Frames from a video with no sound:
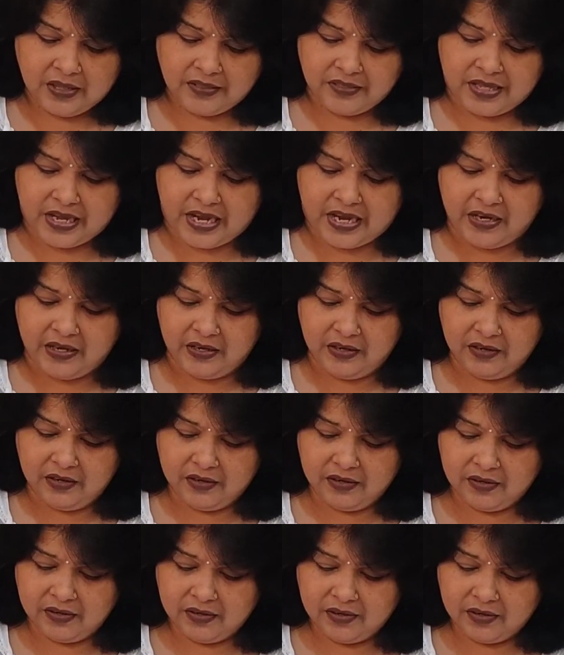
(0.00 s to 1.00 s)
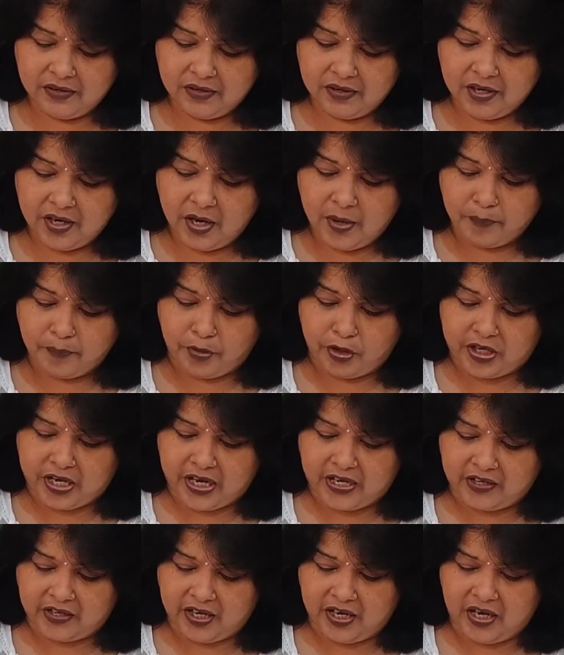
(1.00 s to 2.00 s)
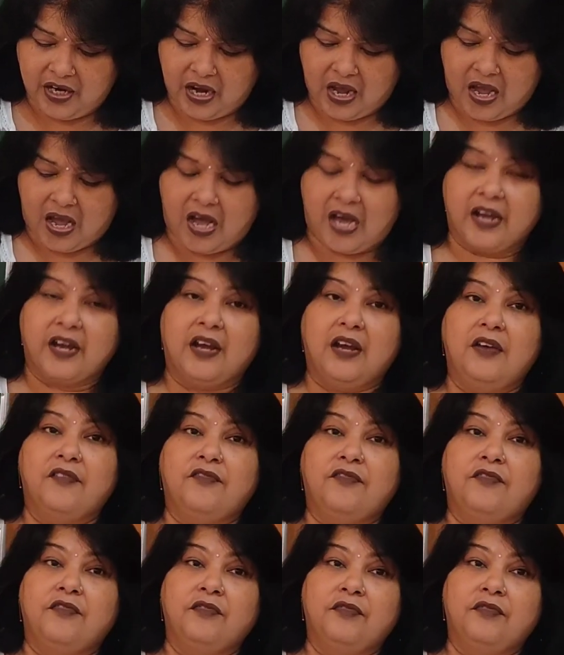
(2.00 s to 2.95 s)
Then protecting our